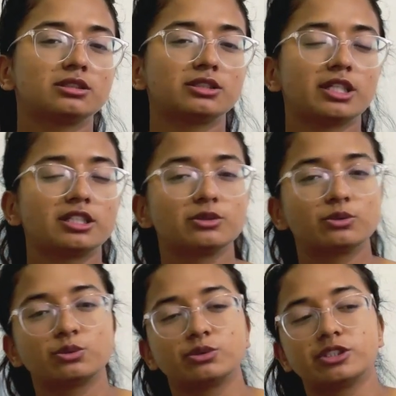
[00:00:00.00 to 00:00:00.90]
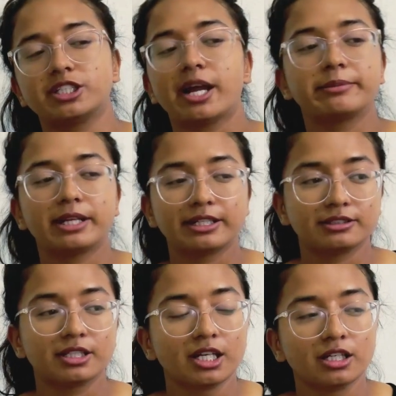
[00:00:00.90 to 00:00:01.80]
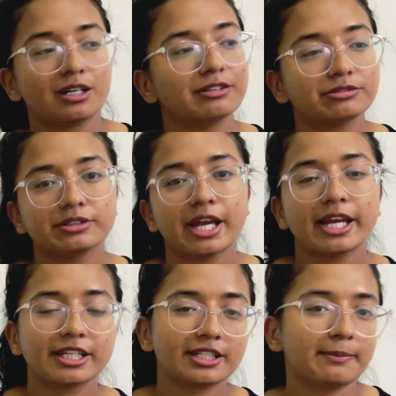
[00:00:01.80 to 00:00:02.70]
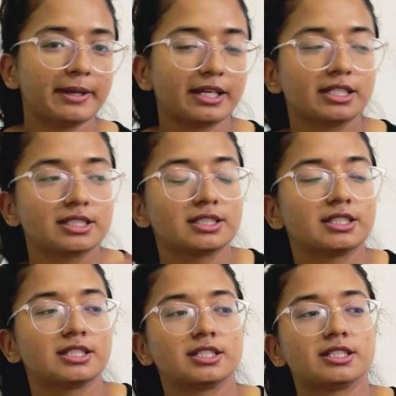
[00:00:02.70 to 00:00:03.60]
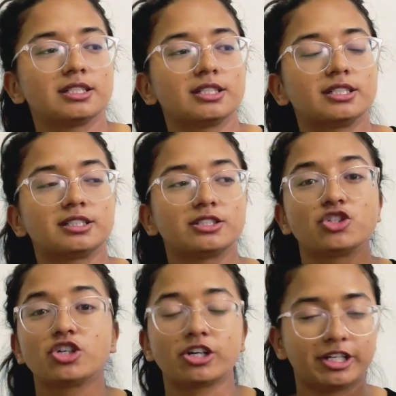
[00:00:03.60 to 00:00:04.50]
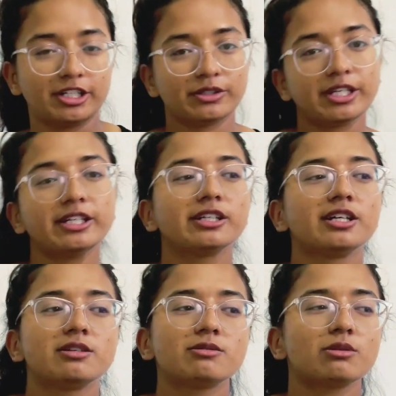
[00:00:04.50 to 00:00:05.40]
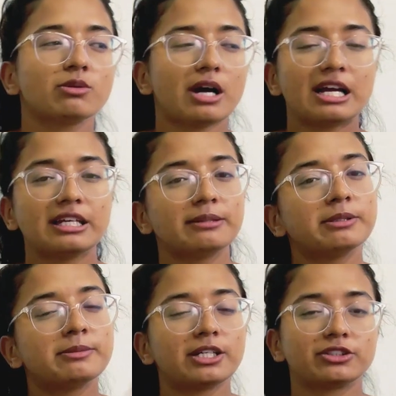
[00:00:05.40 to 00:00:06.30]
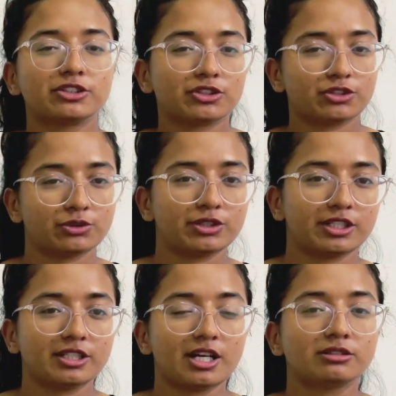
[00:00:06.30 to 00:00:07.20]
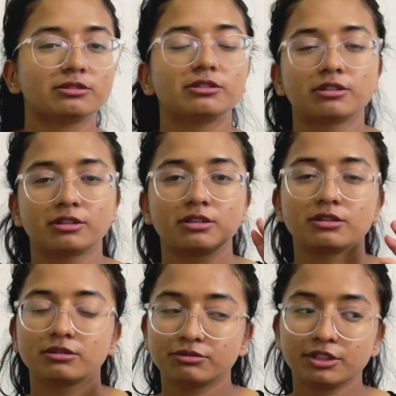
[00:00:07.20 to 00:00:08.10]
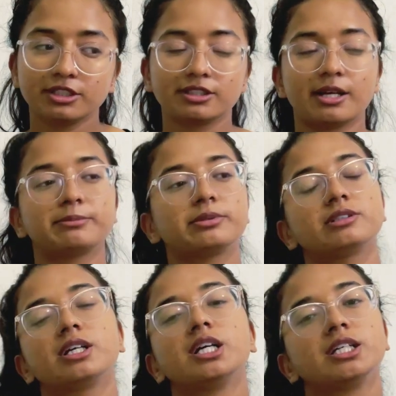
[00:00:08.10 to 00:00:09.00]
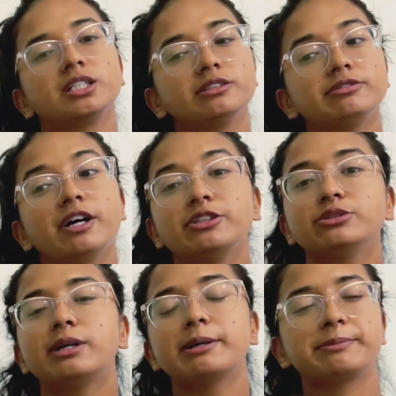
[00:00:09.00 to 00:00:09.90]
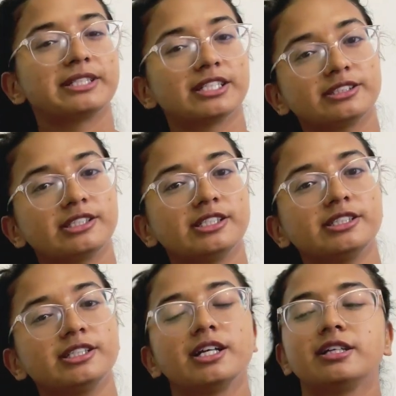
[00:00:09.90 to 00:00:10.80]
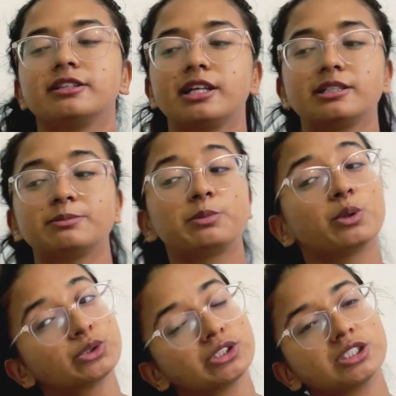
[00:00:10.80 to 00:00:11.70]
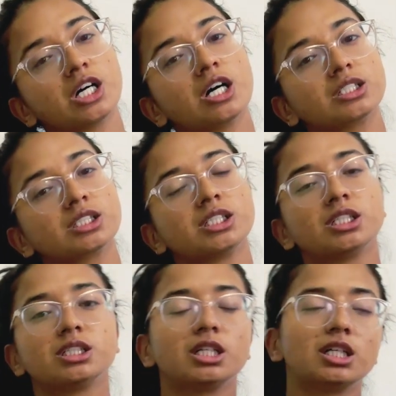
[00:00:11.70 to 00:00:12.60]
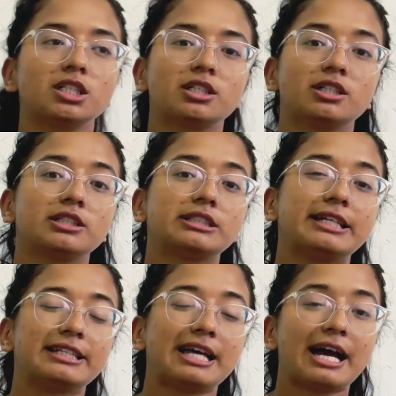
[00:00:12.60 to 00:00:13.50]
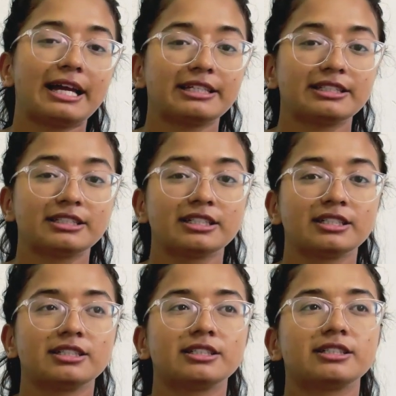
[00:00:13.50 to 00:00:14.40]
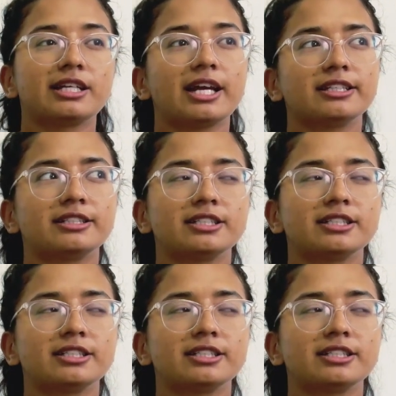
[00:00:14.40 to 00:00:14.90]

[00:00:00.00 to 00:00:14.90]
tell you the timeline of academic journey. Okay, so I am a master's student now. For example, if I do my PhD, then postdoc, then I get